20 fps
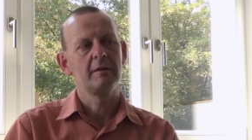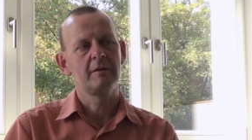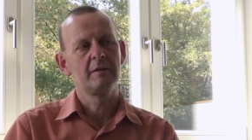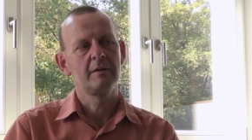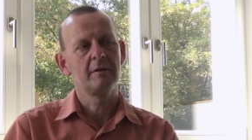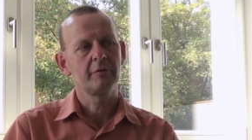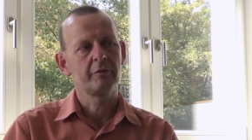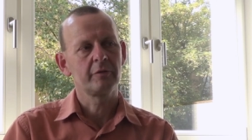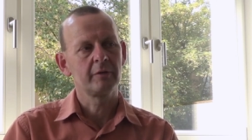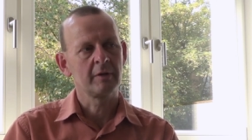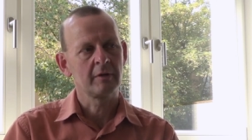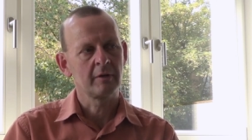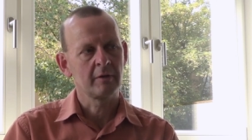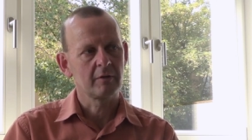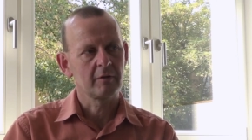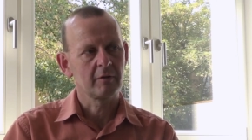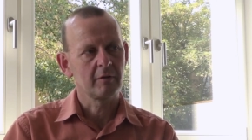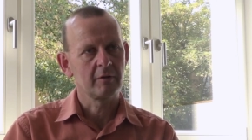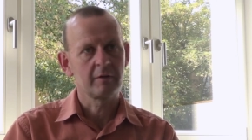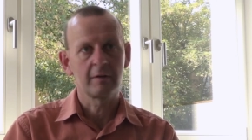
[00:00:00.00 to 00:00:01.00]

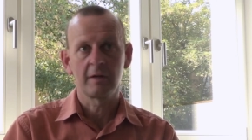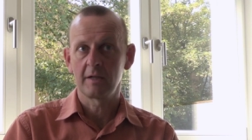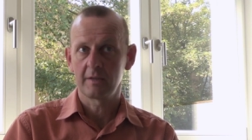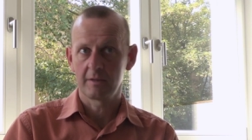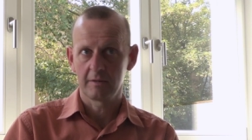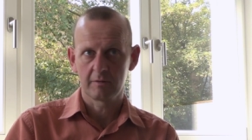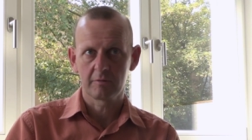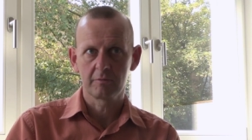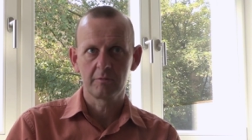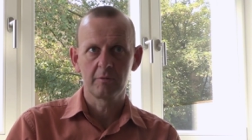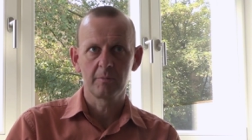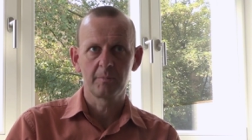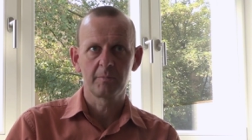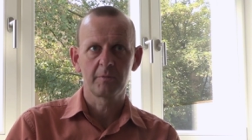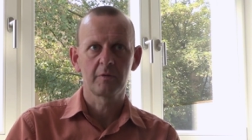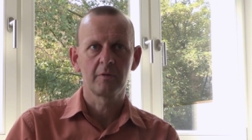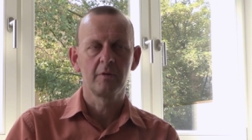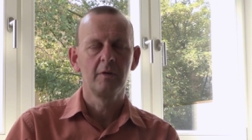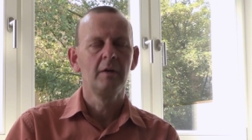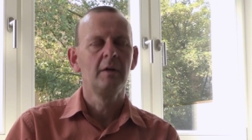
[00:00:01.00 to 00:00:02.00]
different target
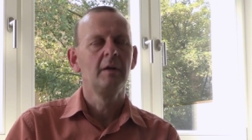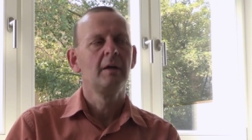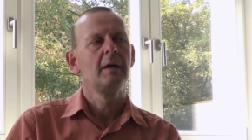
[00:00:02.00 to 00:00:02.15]
groups.